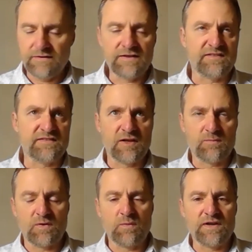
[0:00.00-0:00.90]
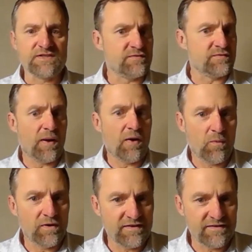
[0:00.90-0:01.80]
you could skip the questions about
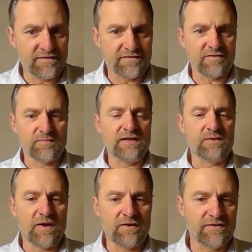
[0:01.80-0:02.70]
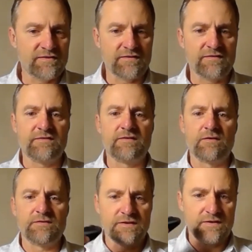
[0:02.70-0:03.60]
what does this mean about us and
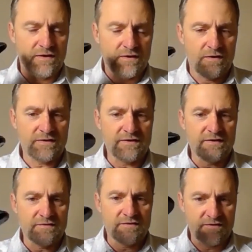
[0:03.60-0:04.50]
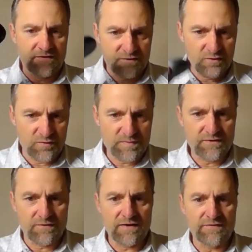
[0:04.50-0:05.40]
go to, okay, now there's this USB
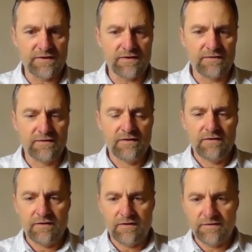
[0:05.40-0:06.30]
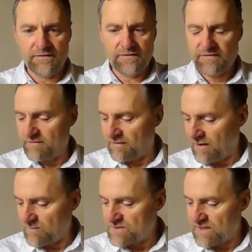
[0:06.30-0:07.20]
drive here on this
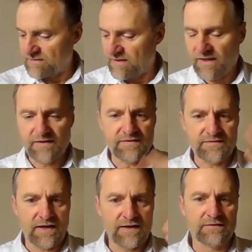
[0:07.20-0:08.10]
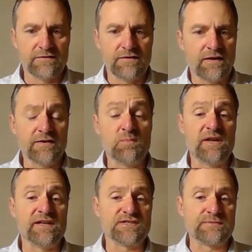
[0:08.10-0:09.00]
object that has the title on the
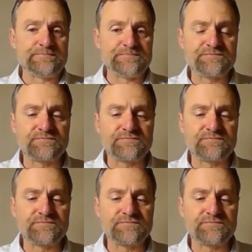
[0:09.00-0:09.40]
bridge.